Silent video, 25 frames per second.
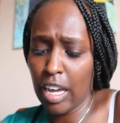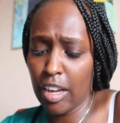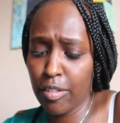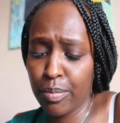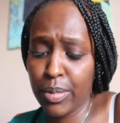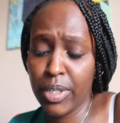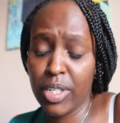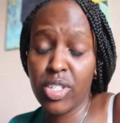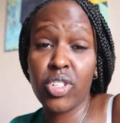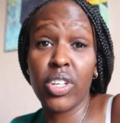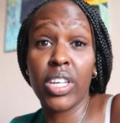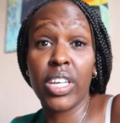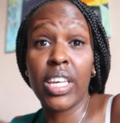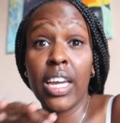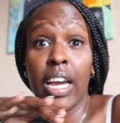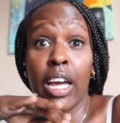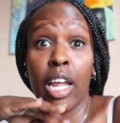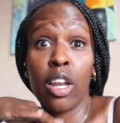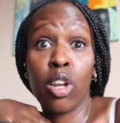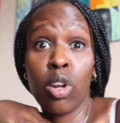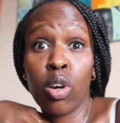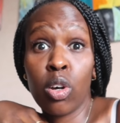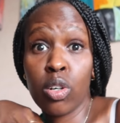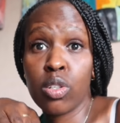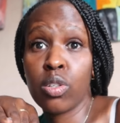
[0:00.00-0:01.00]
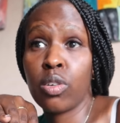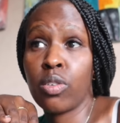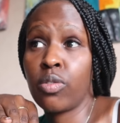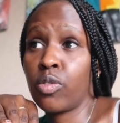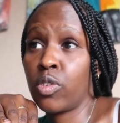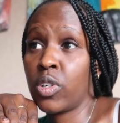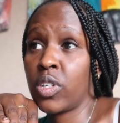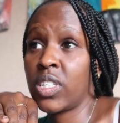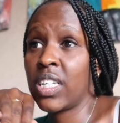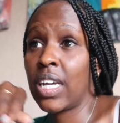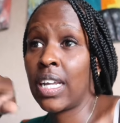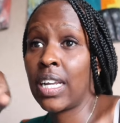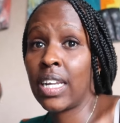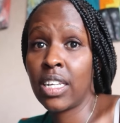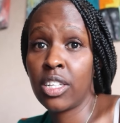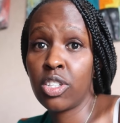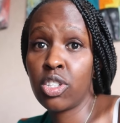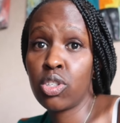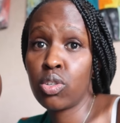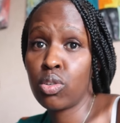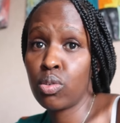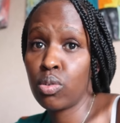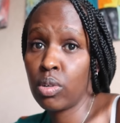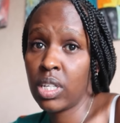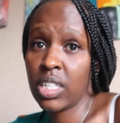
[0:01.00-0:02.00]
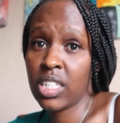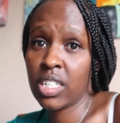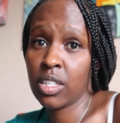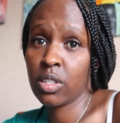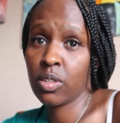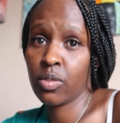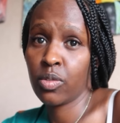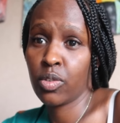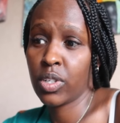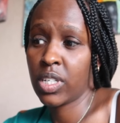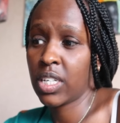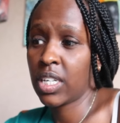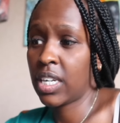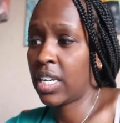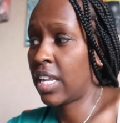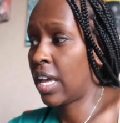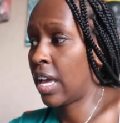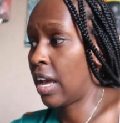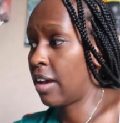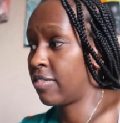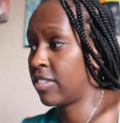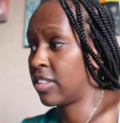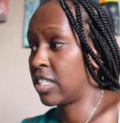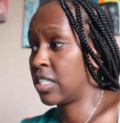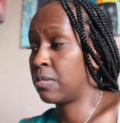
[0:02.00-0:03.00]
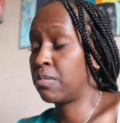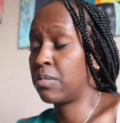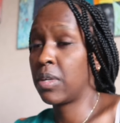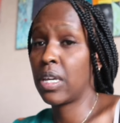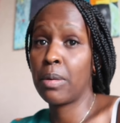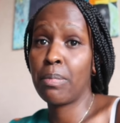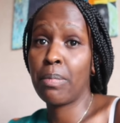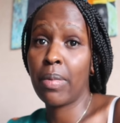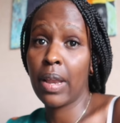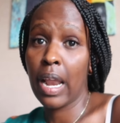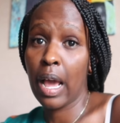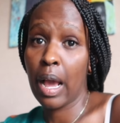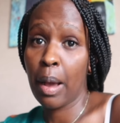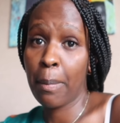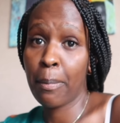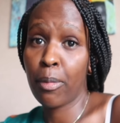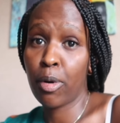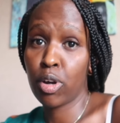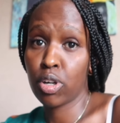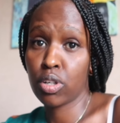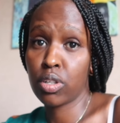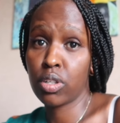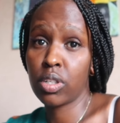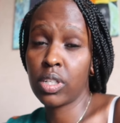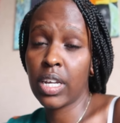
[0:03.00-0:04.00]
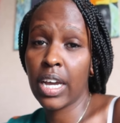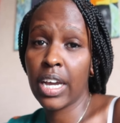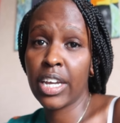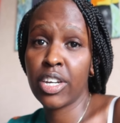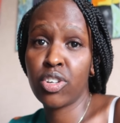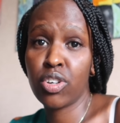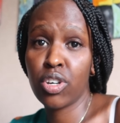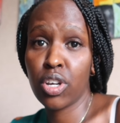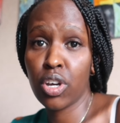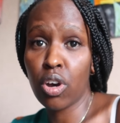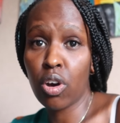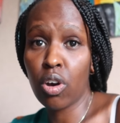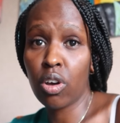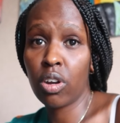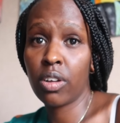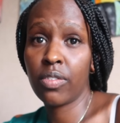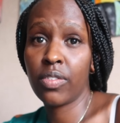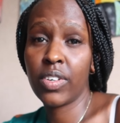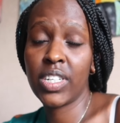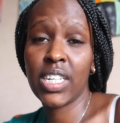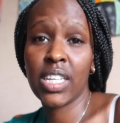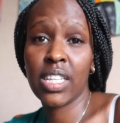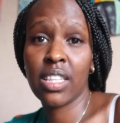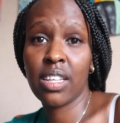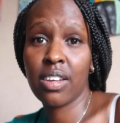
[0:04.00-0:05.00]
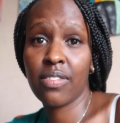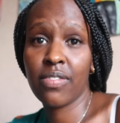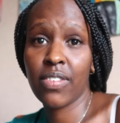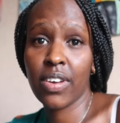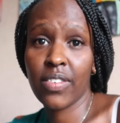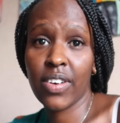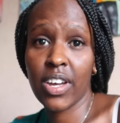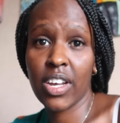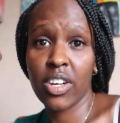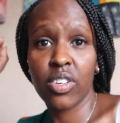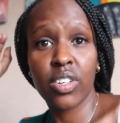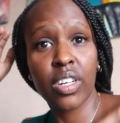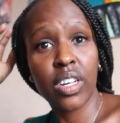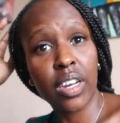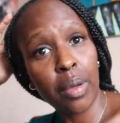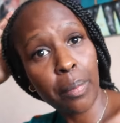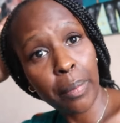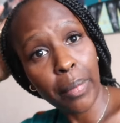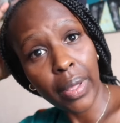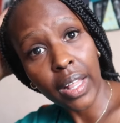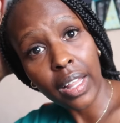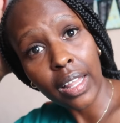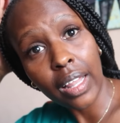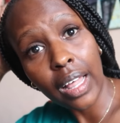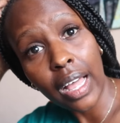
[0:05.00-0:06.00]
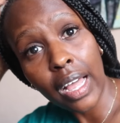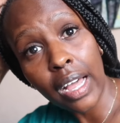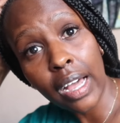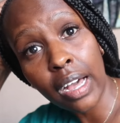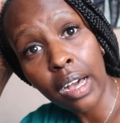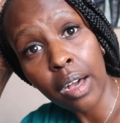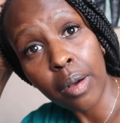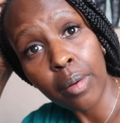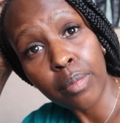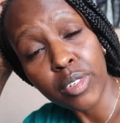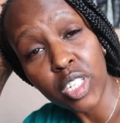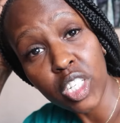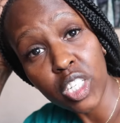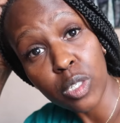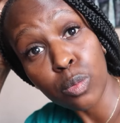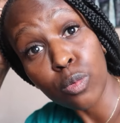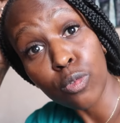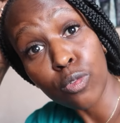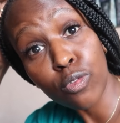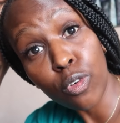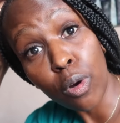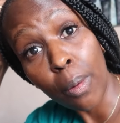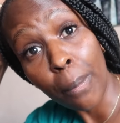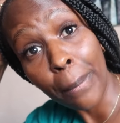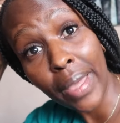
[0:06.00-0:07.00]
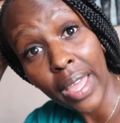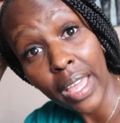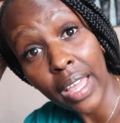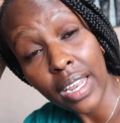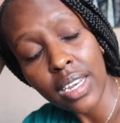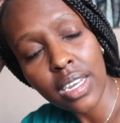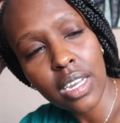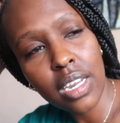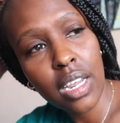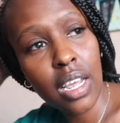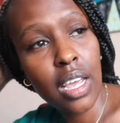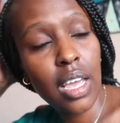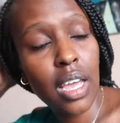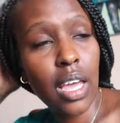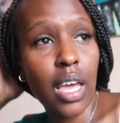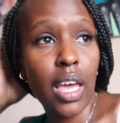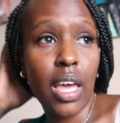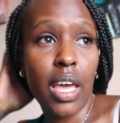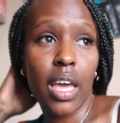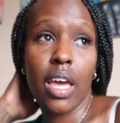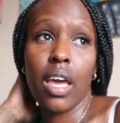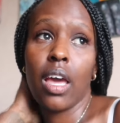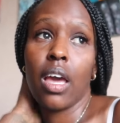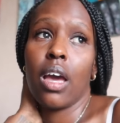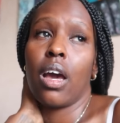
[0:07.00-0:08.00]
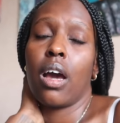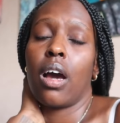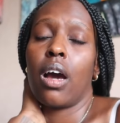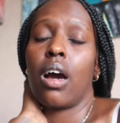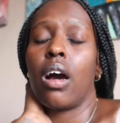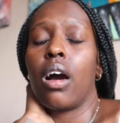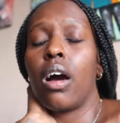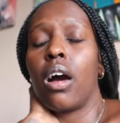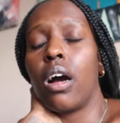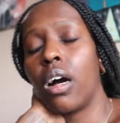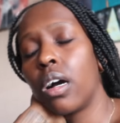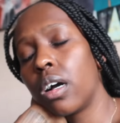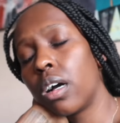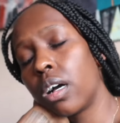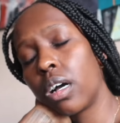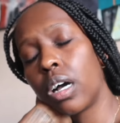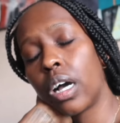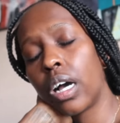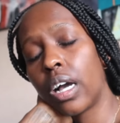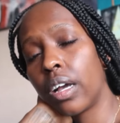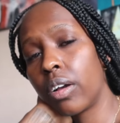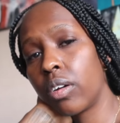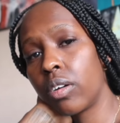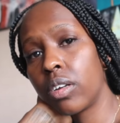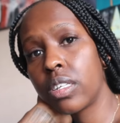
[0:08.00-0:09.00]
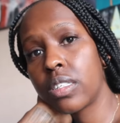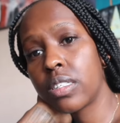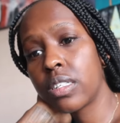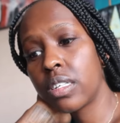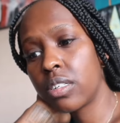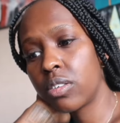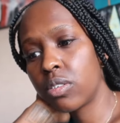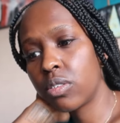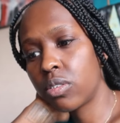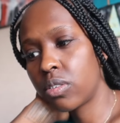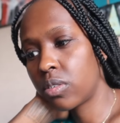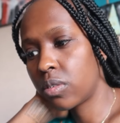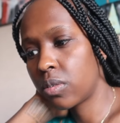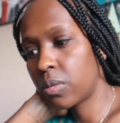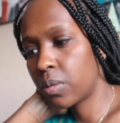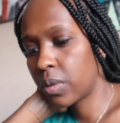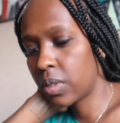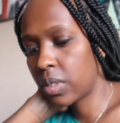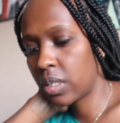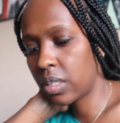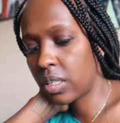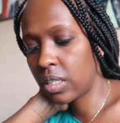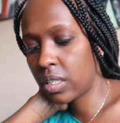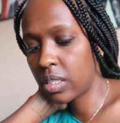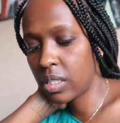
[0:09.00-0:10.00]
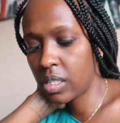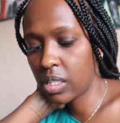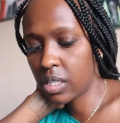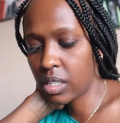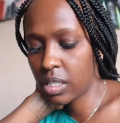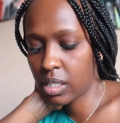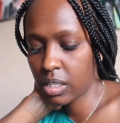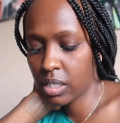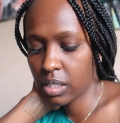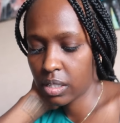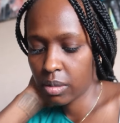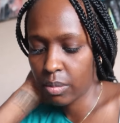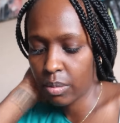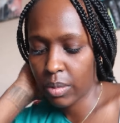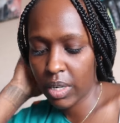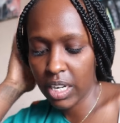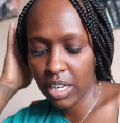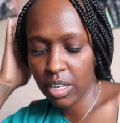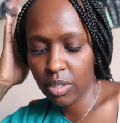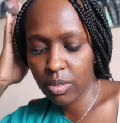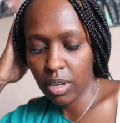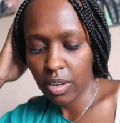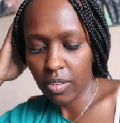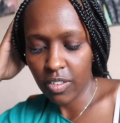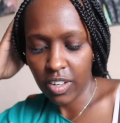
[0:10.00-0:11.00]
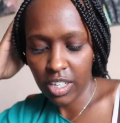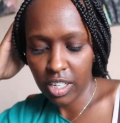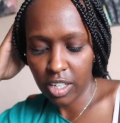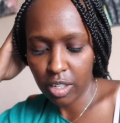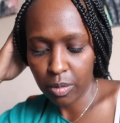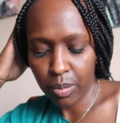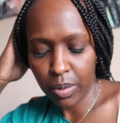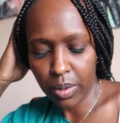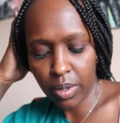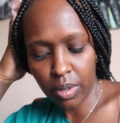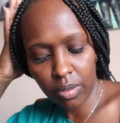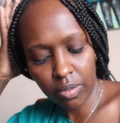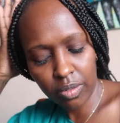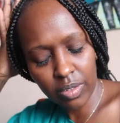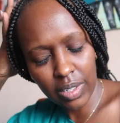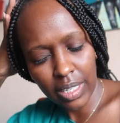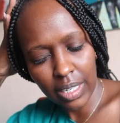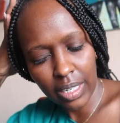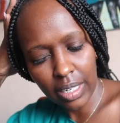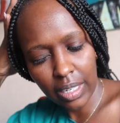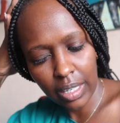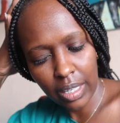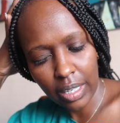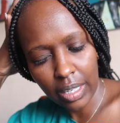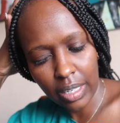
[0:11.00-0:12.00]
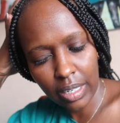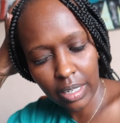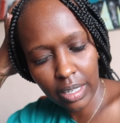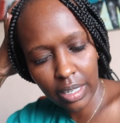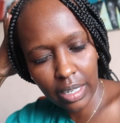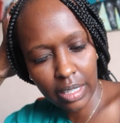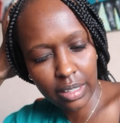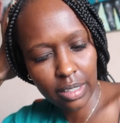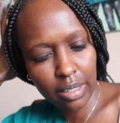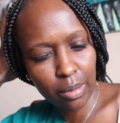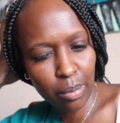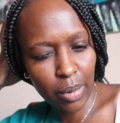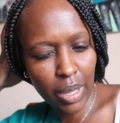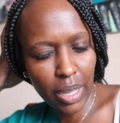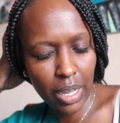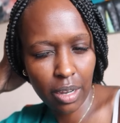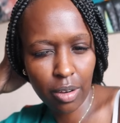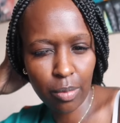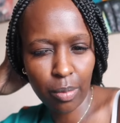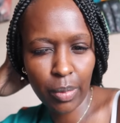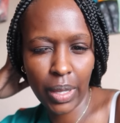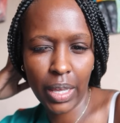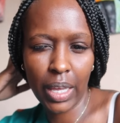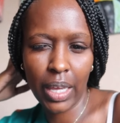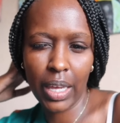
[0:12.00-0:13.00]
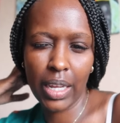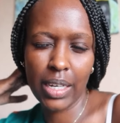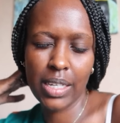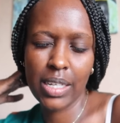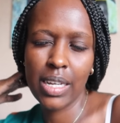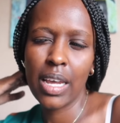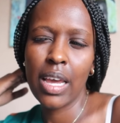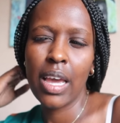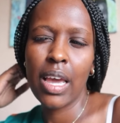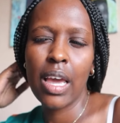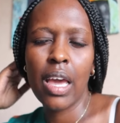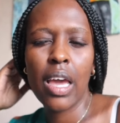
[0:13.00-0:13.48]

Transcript: I've been drinking a lot of water, at least 2 liters of water a day. I have this big black bottle. I drink all of it and then 500 ml just before bed. I honestly don't know what it is, but I do have a little bit of like a headache at the back of my head.